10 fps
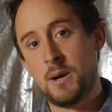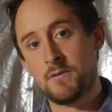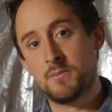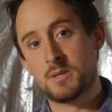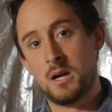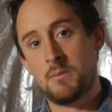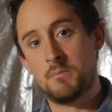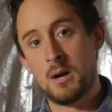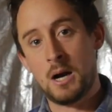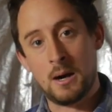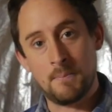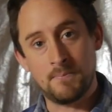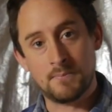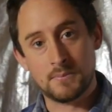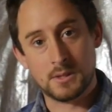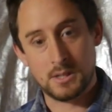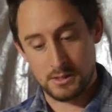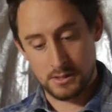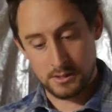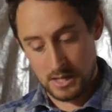up from some
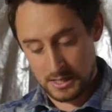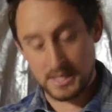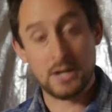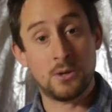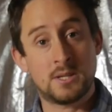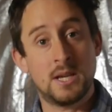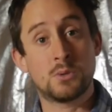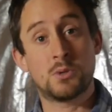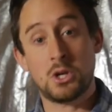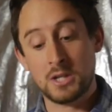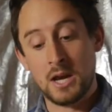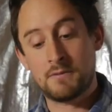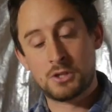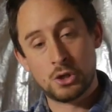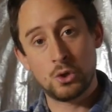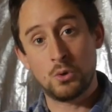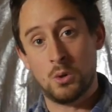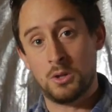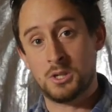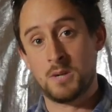dado sets which only have
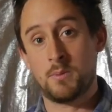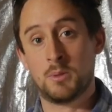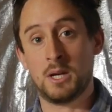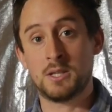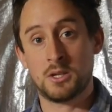two on the chipper blade,